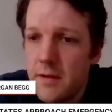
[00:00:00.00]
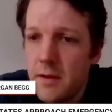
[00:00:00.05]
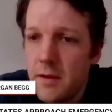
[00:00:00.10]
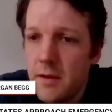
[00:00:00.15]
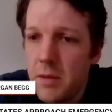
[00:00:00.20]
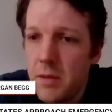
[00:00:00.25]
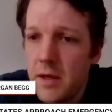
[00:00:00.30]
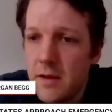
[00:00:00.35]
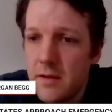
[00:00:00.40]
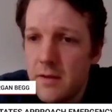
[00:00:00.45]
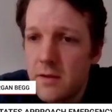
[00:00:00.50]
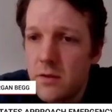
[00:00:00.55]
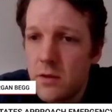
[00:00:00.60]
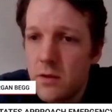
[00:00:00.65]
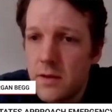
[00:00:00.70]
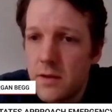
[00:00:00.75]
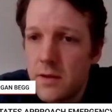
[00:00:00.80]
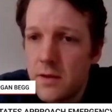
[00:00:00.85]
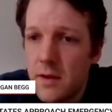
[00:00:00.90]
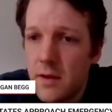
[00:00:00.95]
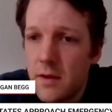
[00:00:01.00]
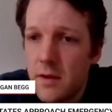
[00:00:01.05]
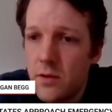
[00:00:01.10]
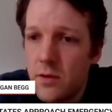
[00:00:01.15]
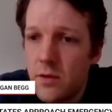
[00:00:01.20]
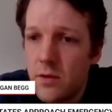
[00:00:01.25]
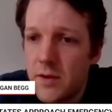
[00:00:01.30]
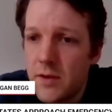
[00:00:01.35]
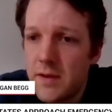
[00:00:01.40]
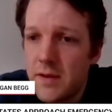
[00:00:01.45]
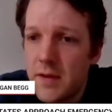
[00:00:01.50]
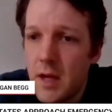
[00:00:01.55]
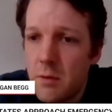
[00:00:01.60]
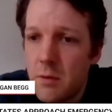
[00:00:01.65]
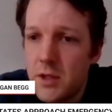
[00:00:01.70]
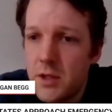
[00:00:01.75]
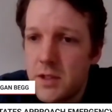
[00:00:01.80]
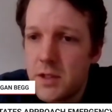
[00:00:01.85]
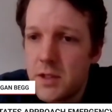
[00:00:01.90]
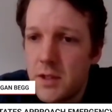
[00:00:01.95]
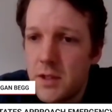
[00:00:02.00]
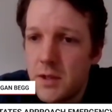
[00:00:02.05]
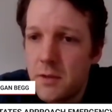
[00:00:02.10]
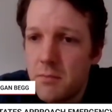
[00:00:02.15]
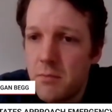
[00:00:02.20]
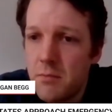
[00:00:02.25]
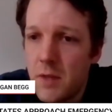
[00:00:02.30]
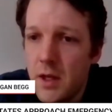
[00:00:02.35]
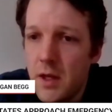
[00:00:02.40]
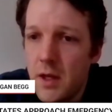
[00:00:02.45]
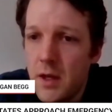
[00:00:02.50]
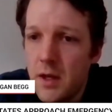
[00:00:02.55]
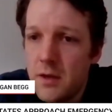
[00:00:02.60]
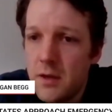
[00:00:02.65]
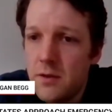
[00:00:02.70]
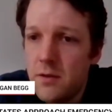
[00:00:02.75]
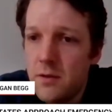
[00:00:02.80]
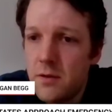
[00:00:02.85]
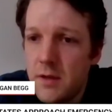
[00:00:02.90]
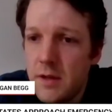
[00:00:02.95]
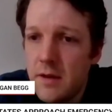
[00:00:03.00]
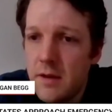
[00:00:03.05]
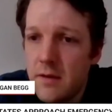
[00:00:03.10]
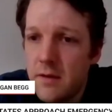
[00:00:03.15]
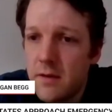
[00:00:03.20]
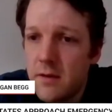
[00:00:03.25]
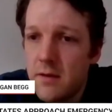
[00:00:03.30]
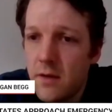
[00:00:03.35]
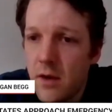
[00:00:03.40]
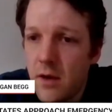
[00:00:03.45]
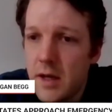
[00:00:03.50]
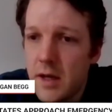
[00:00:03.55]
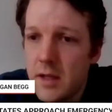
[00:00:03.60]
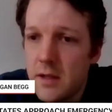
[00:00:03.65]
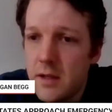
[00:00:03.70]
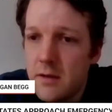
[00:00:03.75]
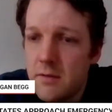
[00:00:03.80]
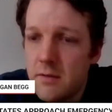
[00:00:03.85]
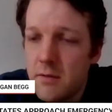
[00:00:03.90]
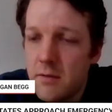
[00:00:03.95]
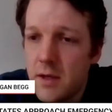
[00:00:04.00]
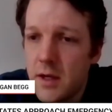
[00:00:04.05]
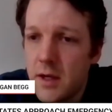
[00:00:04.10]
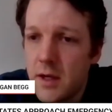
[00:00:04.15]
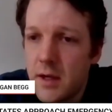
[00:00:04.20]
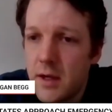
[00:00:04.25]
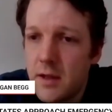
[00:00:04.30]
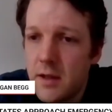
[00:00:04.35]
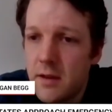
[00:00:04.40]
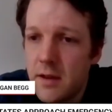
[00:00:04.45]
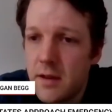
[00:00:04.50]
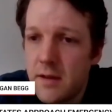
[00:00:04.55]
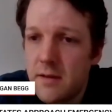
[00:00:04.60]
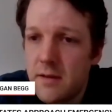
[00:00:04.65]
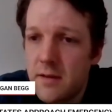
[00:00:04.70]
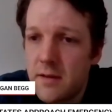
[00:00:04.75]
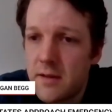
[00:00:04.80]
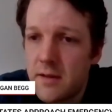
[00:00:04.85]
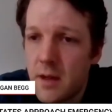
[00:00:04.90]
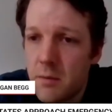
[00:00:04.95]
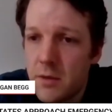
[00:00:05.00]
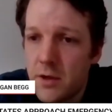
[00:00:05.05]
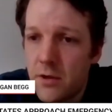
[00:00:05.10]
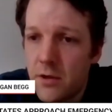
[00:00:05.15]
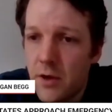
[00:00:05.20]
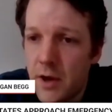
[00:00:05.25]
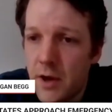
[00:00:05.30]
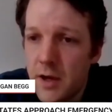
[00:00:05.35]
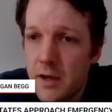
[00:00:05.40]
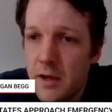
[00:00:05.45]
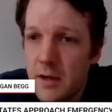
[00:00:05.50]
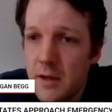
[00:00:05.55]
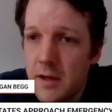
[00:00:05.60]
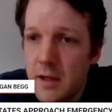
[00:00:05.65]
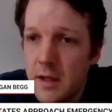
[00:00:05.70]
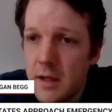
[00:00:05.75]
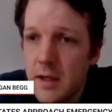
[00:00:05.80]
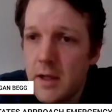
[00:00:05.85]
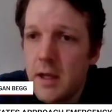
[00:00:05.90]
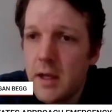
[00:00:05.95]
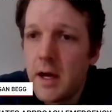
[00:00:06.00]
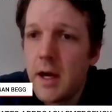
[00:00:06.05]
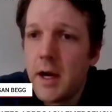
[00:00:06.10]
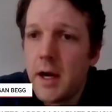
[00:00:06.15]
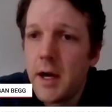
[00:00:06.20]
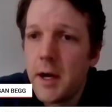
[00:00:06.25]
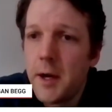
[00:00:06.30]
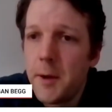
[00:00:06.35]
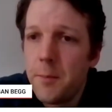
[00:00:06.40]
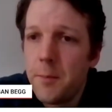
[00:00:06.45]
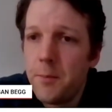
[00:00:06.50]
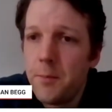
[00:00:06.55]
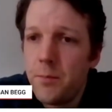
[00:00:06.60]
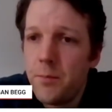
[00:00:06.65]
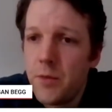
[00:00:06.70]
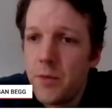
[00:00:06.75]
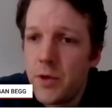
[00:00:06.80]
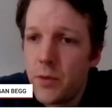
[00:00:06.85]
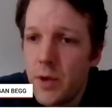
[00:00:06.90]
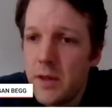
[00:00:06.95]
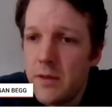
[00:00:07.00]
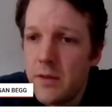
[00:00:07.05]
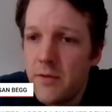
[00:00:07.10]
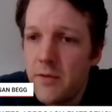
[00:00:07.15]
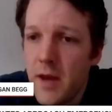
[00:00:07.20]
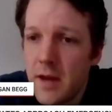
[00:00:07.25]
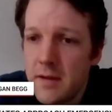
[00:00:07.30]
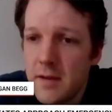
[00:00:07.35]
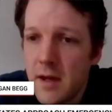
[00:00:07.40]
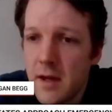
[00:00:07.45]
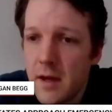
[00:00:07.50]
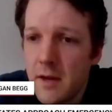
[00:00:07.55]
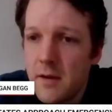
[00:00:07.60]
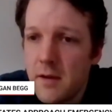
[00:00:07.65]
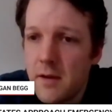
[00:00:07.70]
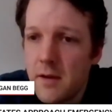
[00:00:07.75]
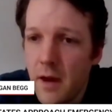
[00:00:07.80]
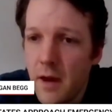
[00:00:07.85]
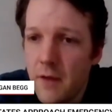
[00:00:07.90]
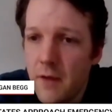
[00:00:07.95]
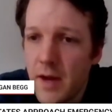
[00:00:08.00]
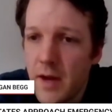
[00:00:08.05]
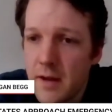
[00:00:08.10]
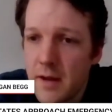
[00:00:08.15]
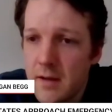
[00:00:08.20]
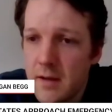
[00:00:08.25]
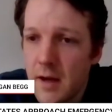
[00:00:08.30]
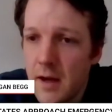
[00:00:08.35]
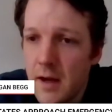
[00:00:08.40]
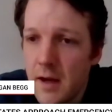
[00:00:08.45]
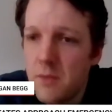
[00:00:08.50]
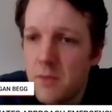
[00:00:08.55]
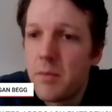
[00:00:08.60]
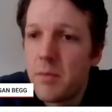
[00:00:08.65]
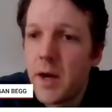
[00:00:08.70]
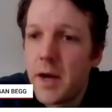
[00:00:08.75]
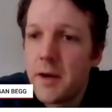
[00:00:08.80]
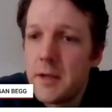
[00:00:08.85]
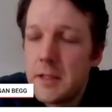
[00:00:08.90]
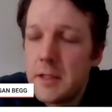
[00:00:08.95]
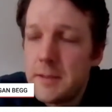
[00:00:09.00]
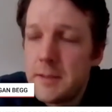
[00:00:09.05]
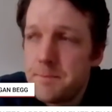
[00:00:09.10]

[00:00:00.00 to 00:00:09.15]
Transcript: appears to have established a two-tier society, at least to some degree, between the vaccinated and unvaccinated. But